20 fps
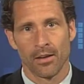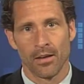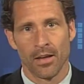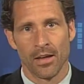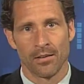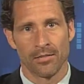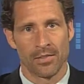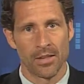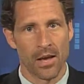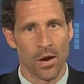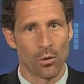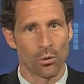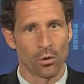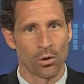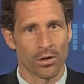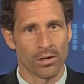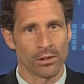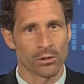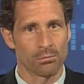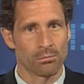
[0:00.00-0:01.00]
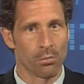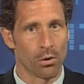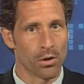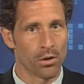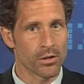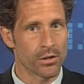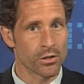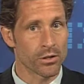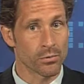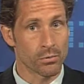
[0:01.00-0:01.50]
If the outlook is
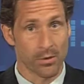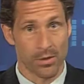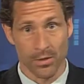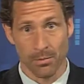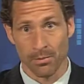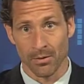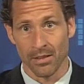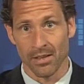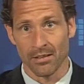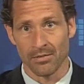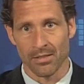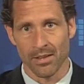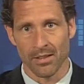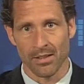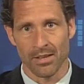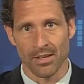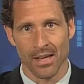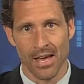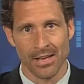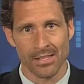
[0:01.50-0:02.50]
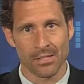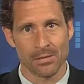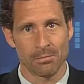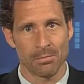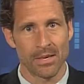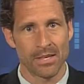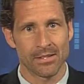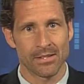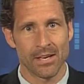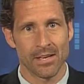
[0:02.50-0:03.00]
bullish with the belief that the
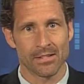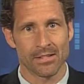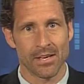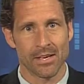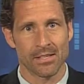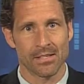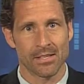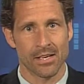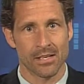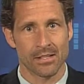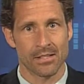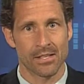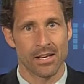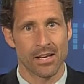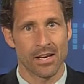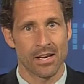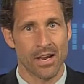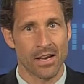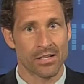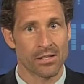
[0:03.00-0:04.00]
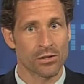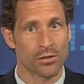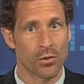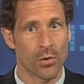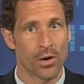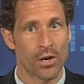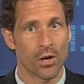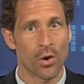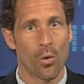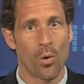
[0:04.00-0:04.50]
S&P/TSX 60 index is
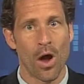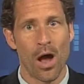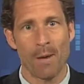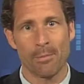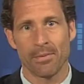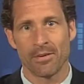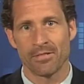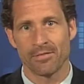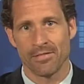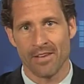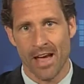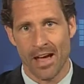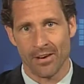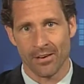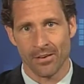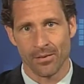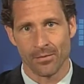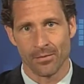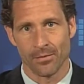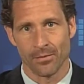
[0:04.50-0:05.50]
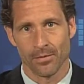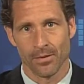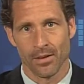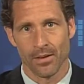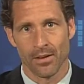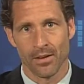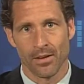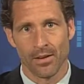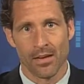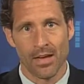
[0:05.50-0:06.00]
going to go up in value,
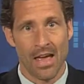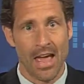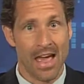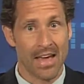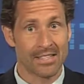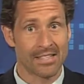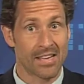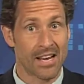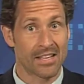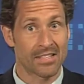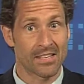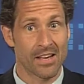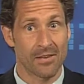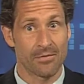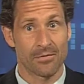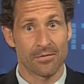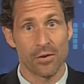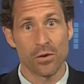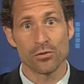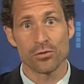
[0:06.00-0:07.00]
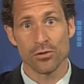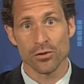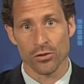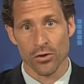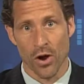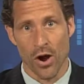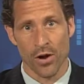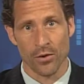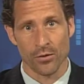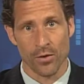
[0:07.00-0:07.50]
SXM futures
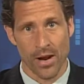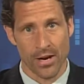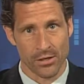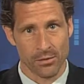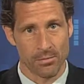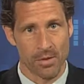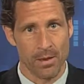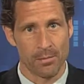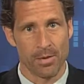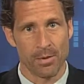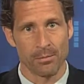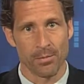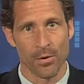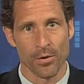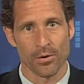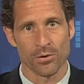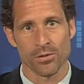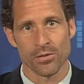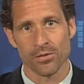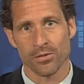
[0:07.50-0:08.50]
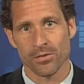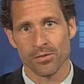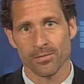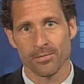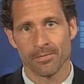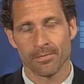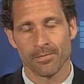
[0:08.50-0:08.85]
contracts may be purchased.